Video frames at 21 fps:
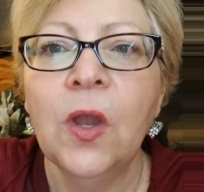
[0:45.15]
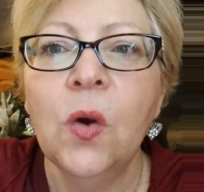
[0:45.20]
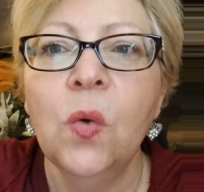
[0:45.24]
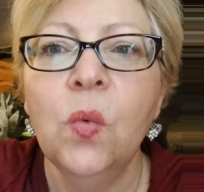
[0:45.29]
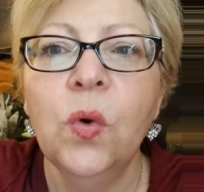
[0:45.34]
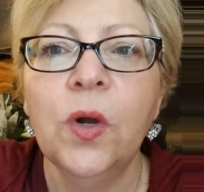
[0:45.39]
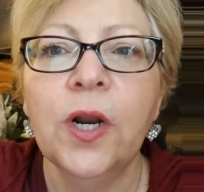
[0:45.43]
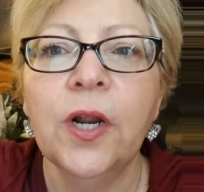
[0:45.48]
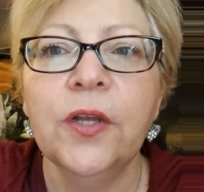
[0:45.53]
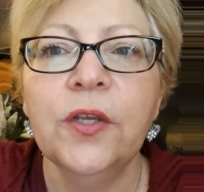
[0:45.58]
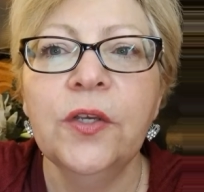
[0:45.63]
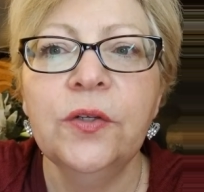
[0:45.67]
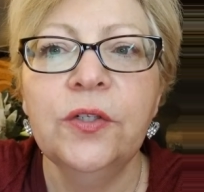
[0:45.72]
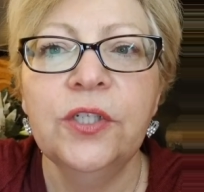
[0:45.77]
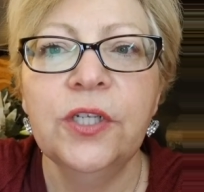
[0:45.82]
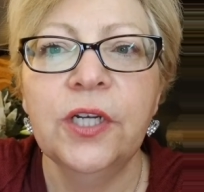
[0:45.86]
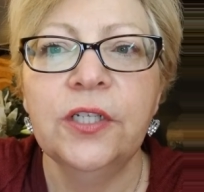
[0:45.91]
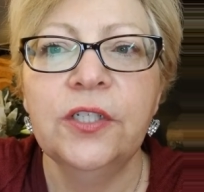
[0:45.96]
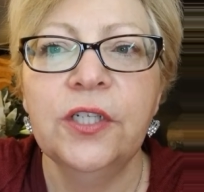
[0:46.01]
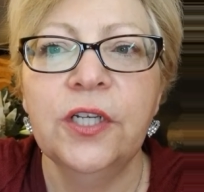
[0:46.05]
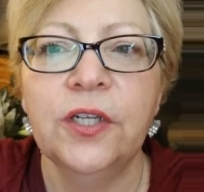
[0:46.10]
What are you
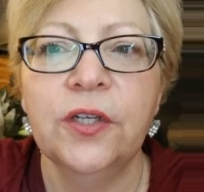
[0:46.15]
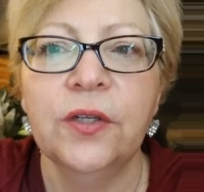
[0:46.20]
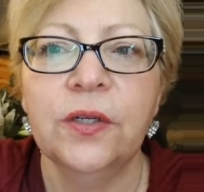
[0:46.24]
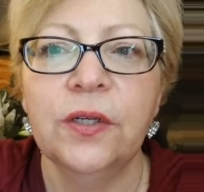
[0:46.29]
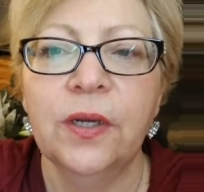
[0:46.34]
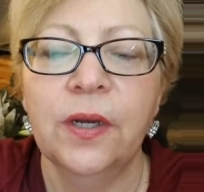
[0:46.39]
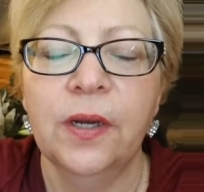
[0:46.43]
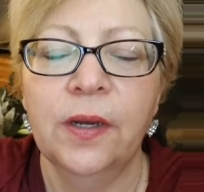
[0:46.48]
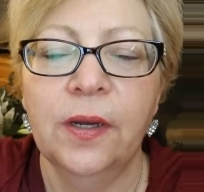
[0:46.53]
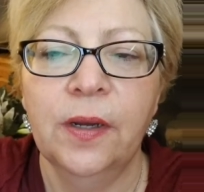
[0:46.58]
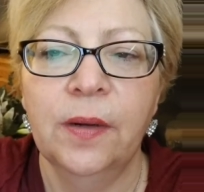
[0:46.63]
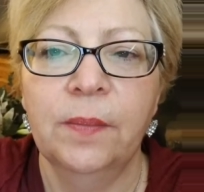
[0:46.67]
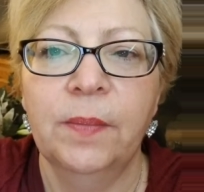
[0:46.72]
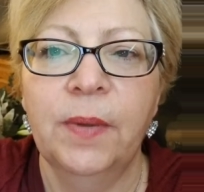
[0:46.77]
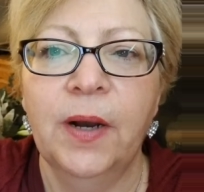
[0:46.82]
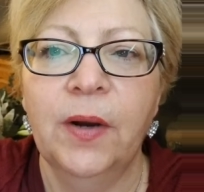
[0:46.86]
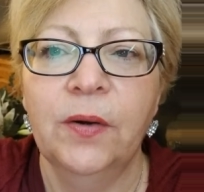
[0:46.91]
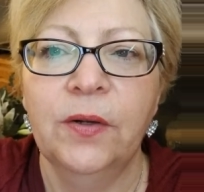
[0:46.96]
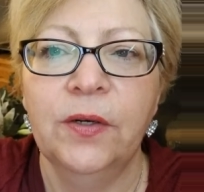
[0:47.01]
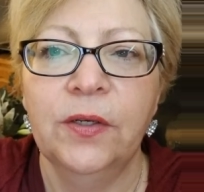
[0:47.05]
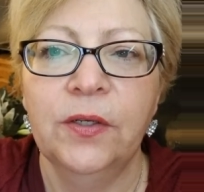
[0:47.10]
judging
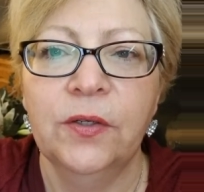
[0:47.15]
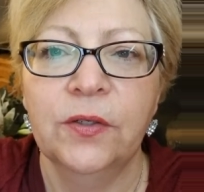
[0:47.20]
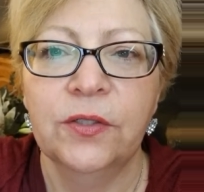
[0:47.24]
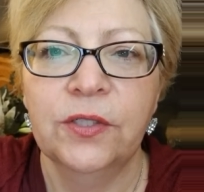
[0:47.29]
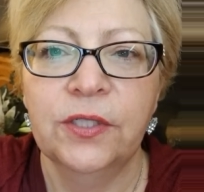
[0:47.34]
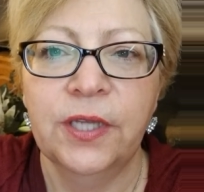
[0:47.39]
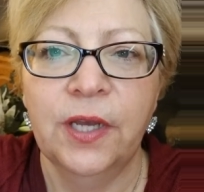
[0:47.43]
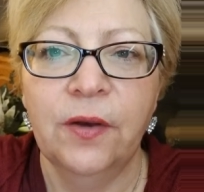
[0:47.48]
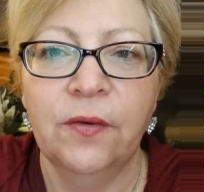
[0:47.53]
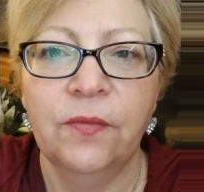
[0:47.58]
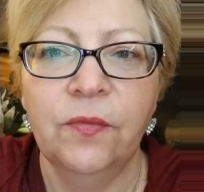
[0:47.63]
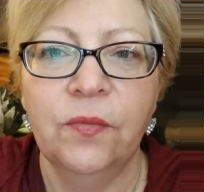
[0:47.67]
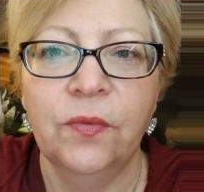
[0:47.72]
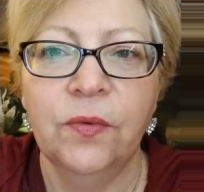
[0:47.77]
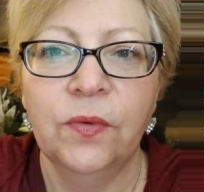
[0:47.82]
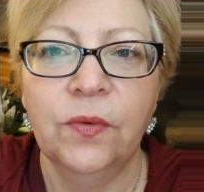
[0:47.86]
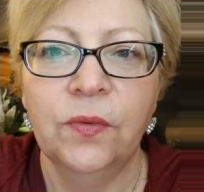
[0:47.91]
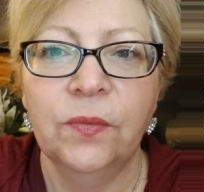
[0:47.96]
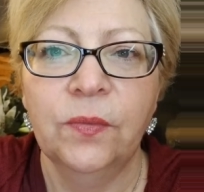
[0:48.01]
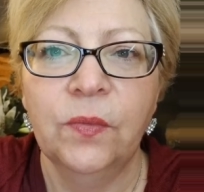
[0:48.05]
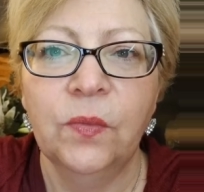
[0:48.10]
about yourself?
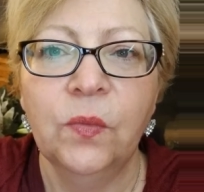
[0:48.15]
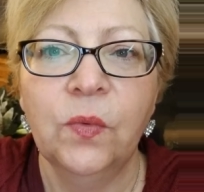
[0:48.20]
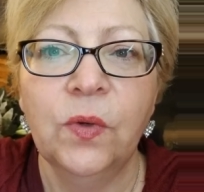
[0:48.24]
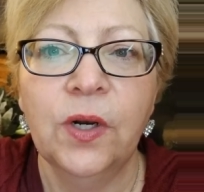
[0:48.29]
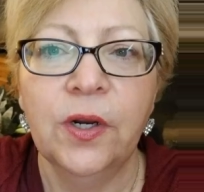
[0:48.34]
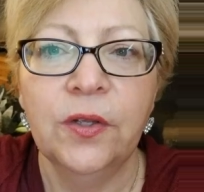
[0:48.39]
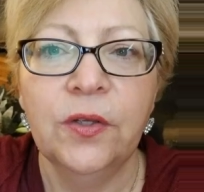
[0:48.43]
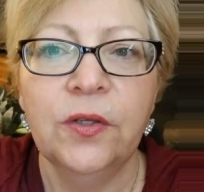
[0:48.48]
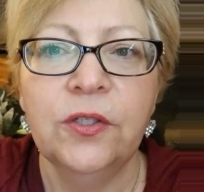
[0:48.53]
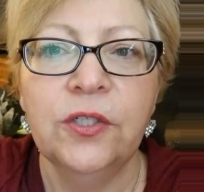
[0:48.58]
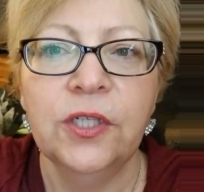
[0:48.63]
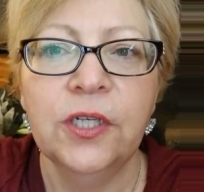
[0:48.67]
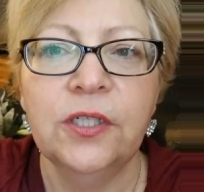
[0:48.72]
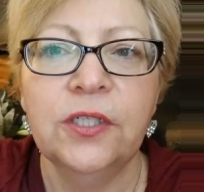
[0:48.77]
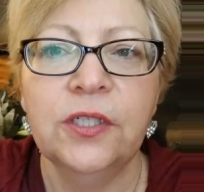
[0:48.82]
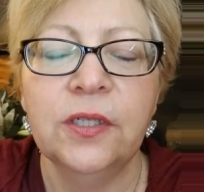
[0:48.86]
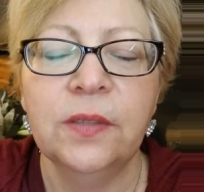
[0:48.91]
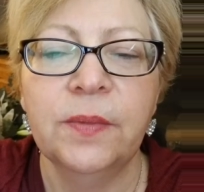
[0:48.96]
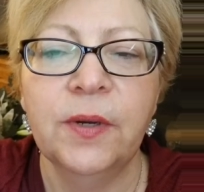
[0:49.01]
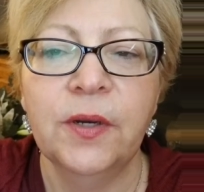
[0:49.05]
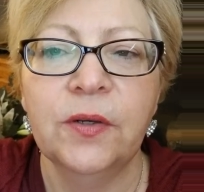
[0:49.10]
What are you
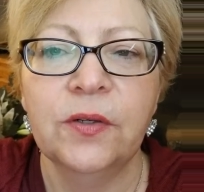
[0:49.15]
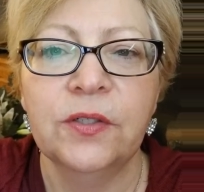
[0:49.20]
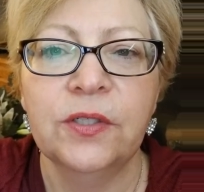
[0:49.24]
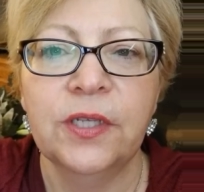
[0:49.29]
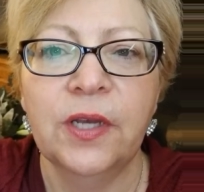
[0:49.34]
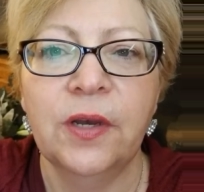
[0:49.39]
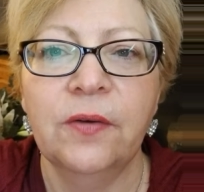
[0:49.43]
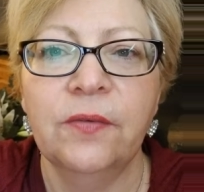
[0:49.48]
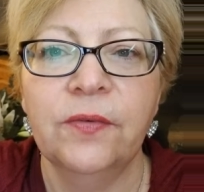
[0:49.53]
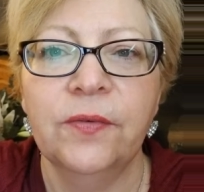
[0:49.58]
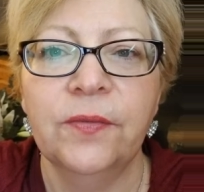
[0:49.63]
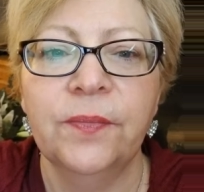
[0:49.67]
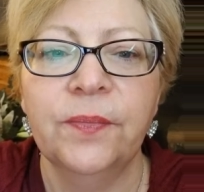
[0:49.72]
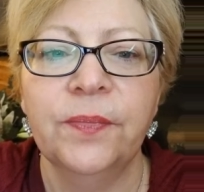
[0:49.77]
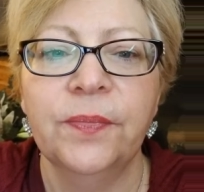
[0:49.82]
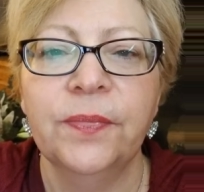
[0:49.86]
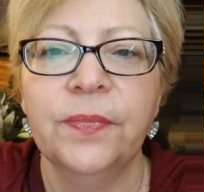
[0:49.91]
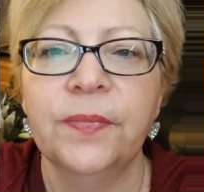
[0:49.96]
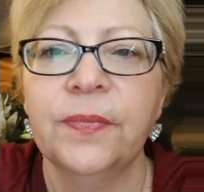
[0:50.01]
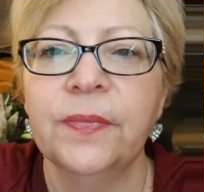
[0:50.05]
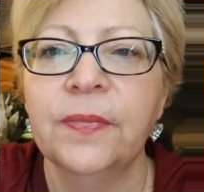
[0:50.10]
judging about yourself?
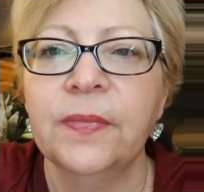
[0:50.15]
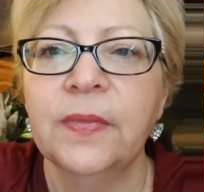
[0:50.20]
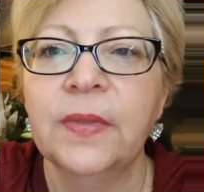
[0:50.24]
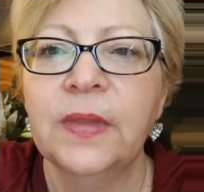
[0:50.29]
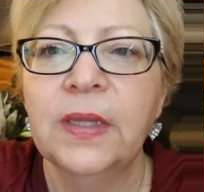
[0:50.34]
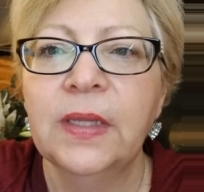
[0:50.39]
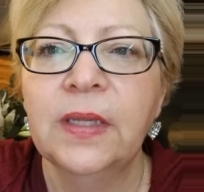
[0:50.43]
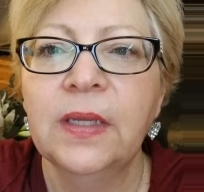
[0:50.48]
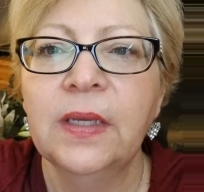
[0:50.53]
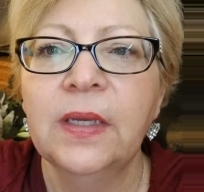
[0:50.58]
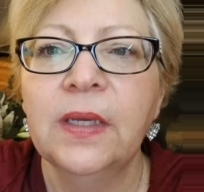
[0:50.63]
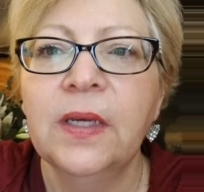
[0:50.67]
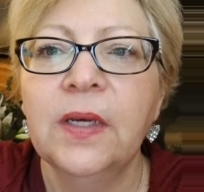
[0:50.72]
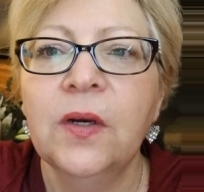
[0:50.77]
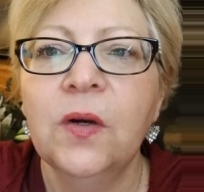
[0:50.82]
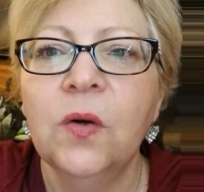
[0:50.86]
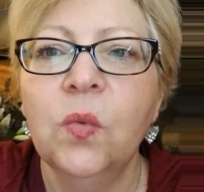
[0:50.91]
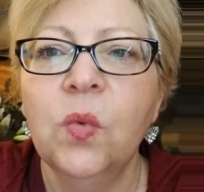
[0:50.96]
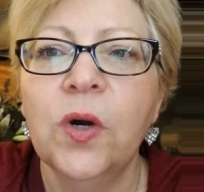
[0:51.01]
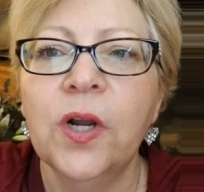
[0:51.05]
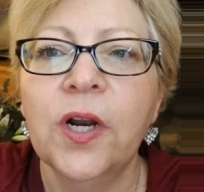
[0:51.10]

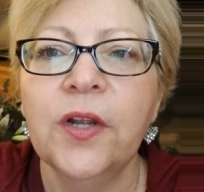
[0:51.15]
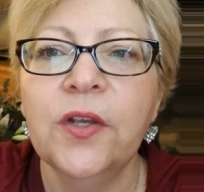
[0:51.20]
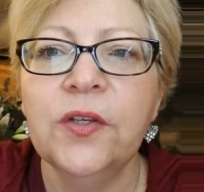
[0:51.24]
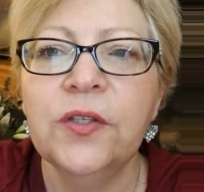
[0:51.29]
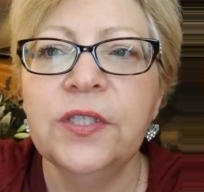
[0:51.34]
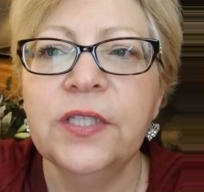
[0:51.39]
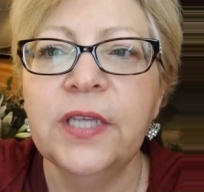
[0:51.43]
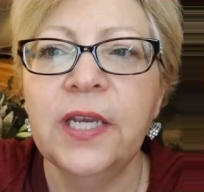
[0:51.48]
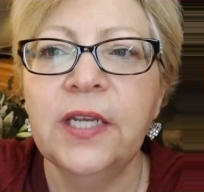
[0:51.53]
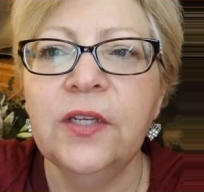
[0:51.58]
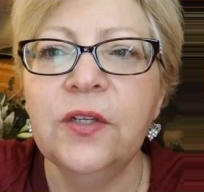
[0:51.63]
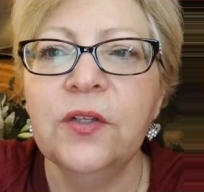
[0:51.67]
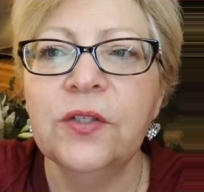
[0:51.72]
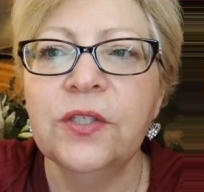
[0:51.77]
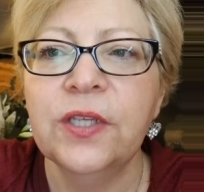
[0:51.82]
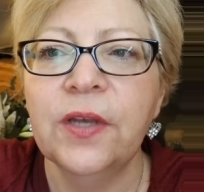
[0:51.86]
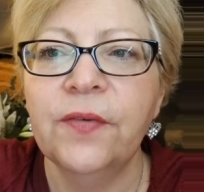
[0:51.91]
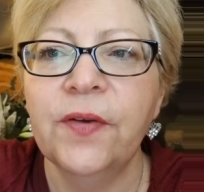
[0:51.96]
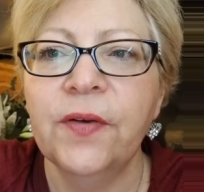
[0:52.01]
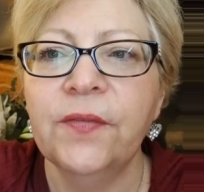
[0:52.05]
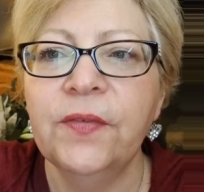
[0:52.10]
What are you saying to
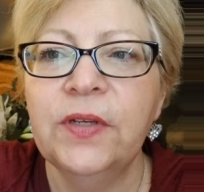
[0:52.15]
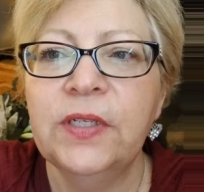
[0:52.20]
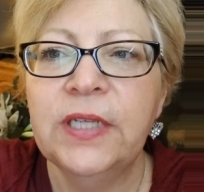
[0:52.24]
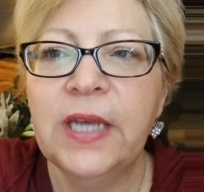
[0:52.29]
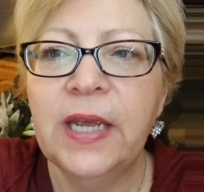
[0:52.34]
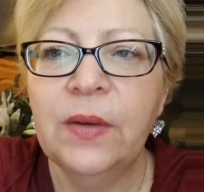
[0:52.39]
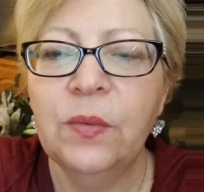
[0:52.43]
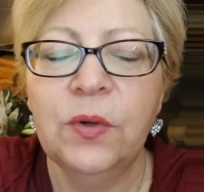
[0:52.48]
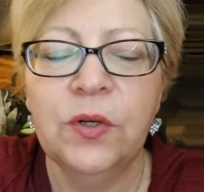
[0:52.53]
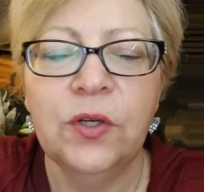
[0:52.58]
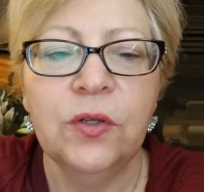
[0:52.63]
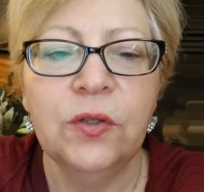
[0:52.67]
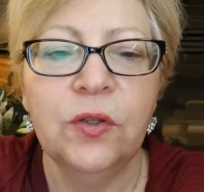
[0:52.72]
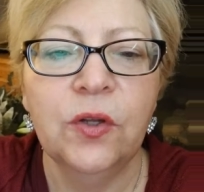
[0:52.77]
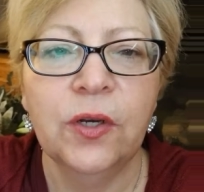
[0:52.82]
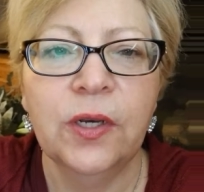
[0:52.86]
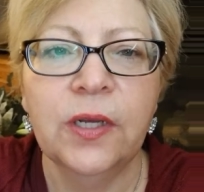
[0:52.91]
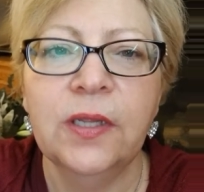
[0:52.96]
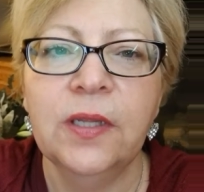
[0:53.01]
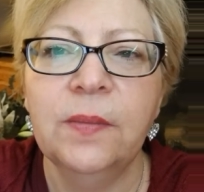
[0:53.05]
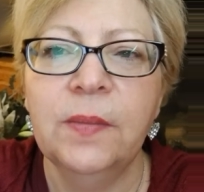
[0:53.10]
yourself every day when you
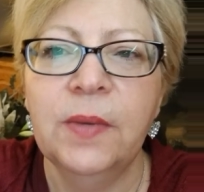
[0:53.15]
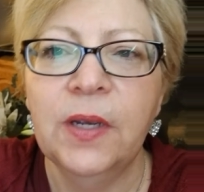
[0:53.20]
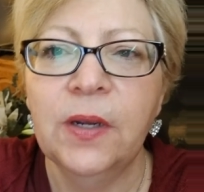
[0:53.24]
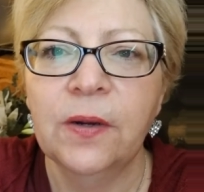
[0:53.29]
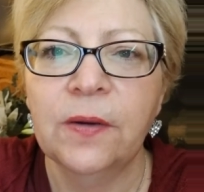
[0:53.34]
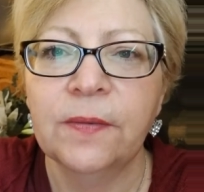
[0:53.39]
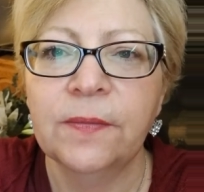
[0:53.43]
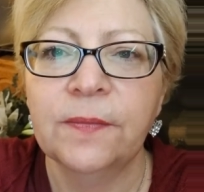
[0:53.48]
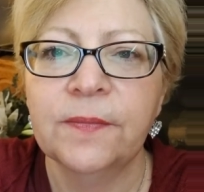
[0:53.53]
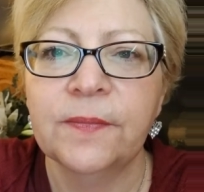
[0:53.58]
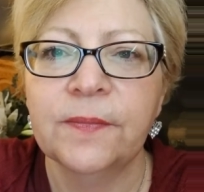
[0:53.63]
look in the mirror?